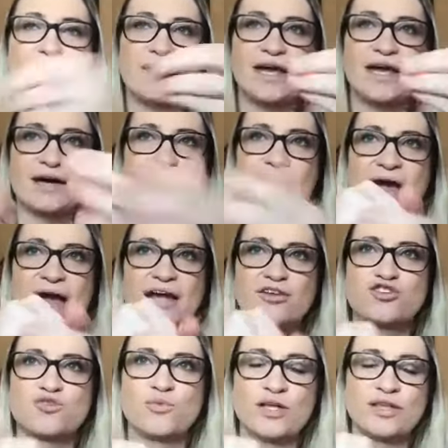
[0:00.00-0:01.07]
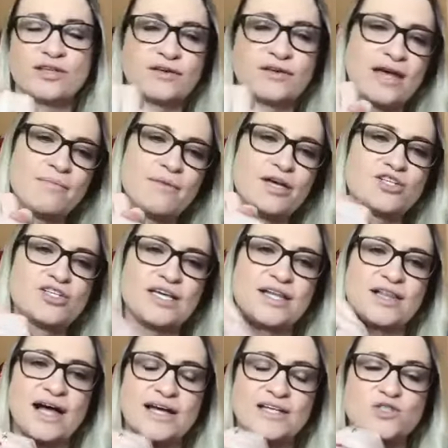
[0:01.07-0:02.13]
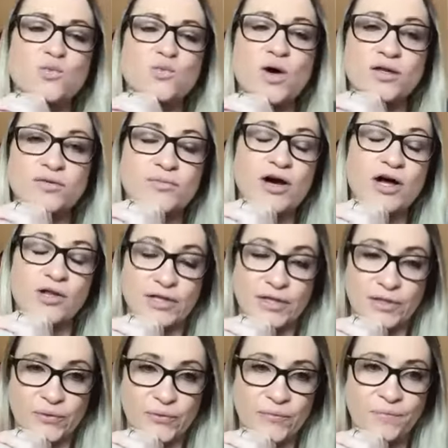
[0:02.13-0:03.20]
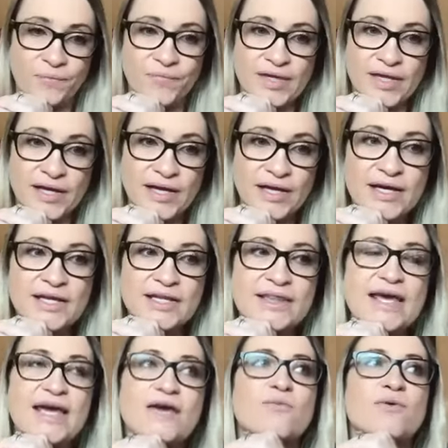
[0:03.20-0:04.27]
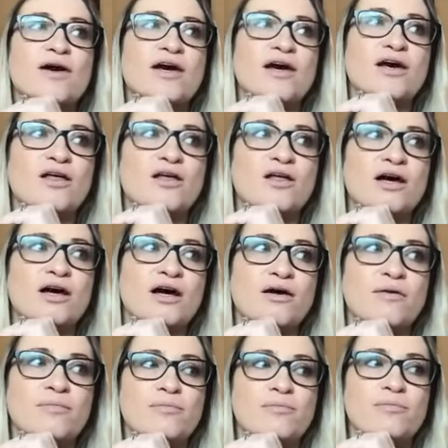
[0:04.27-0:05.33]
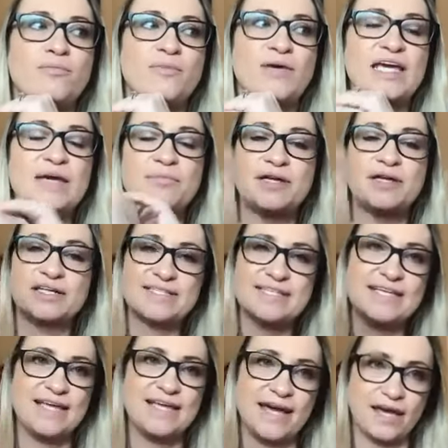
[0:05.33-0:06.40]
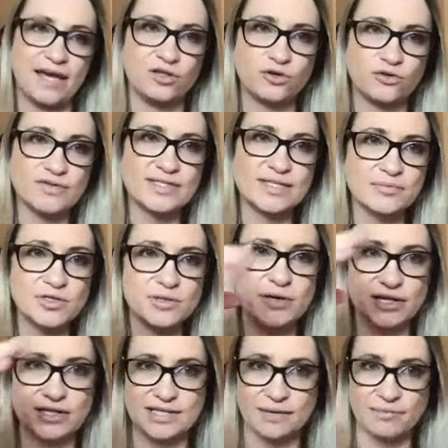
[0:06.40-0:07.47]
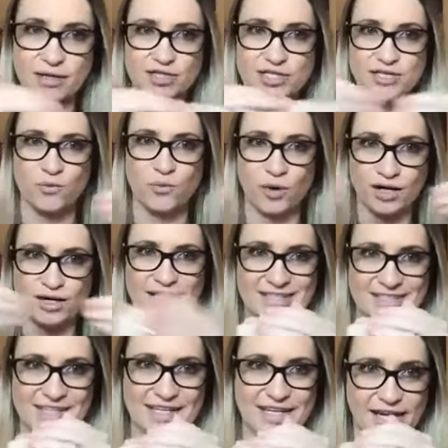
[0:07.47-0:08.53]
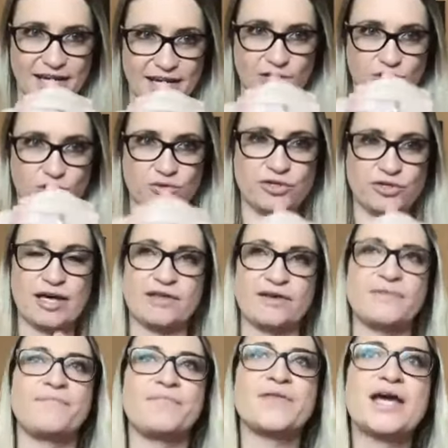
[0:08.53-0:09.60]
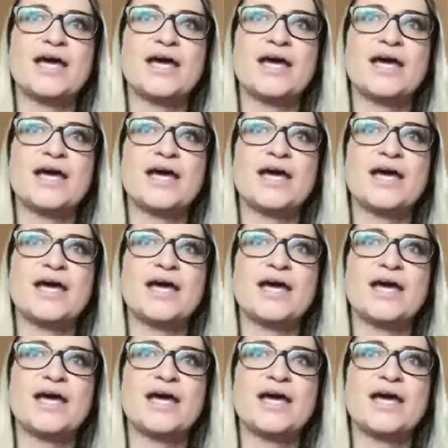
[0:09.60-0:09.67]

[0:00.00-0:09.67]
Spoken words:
make a match with MHC class 1 molecule, they will keep their CD8 co-receptor, because MHC1 and CD8 go together,